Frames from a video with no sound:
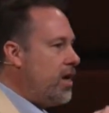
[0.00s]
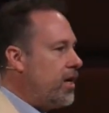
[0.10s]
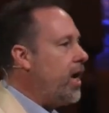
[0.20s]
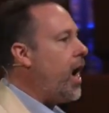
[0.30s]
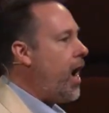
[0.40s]

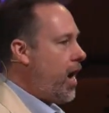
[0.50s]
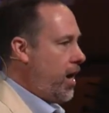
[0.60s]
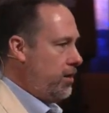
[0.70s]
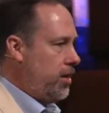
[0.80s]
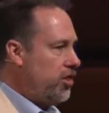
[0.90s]

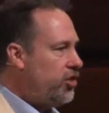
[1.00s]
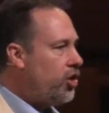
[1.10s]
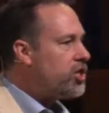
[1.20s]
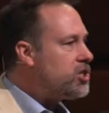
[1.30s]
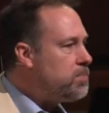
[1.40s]
God. They're
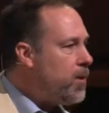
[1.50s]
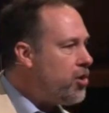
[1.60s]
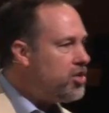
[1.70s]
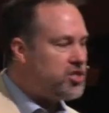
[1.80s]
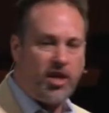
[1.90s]

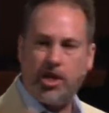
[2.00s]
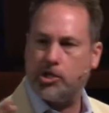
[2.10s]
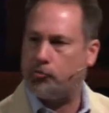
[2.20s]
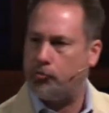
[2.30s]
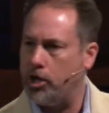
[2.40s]
experiencing
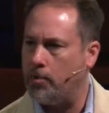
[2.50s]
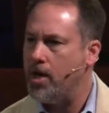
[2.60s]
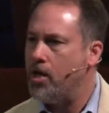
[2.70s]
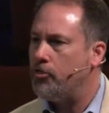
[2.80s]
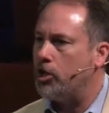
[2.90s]
His freedom.
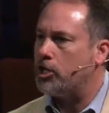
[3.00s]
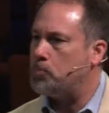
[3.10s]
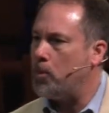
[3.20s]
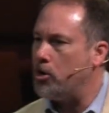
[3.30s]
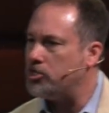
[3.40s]
They're
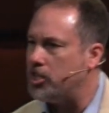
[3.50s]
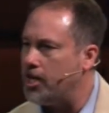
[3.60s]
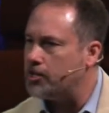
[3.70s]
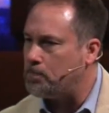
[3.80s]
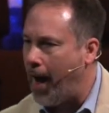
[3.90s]
experiencing
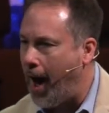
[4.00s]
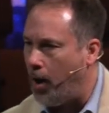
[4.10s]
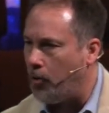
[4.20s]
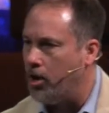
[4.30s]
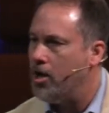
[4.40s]
His
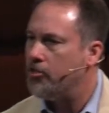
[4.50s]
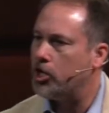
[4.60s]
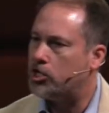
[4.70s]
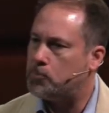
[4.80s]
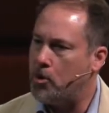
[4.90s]
power. They're
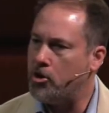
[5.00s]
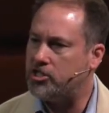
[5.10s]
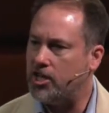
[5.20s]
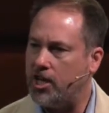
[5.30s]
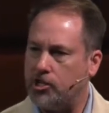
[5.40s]

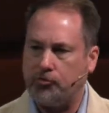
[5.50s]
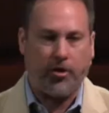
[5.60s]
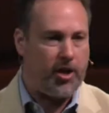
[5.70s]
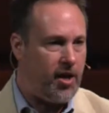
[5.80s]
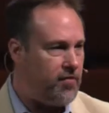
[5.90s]
experiencing His
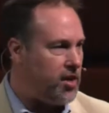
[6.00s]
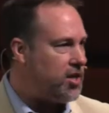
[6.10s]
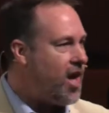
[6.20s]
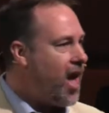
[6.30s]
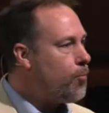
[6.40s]
forgiveness.
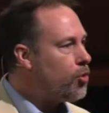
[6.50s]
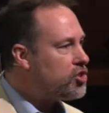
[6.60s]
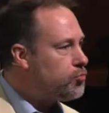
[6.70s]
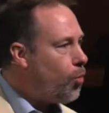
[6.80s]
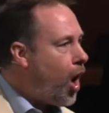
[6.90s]
And we're
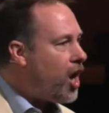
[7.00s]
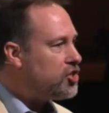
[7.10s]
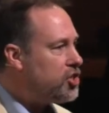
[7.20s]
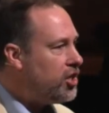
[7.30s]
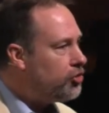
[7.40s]

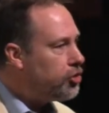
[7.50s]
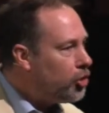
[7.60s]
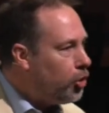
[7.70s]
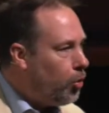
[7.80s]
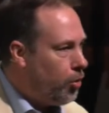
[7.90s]
watching the
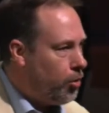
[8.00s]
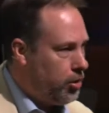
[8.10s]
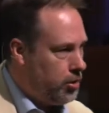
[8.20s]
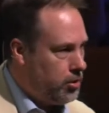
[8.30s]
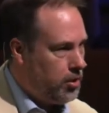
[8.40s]
Lord
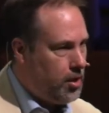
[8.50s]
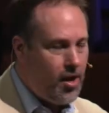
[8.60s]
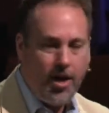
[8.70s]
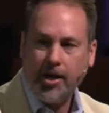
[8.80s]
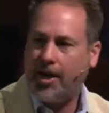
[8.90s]

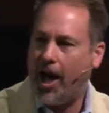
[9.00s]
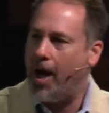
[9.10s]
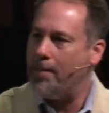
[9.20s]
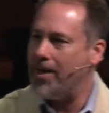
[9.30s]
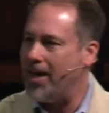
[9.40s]

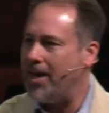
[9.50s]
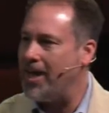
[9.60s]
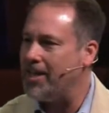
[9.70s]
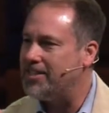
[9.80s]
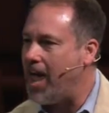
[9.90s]
come in
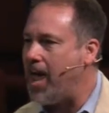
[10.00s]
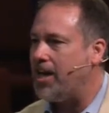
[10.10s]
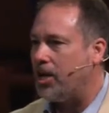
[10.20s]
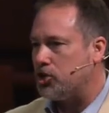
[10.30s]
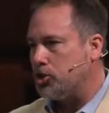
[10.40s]
and take
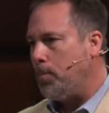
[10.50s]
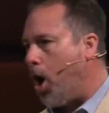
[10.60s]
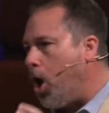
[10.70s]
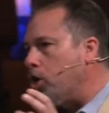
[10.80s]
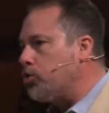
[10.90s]
a
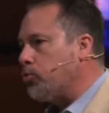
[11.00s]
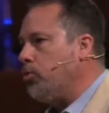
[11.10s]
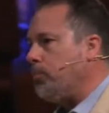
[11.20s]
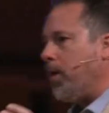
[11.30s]
small group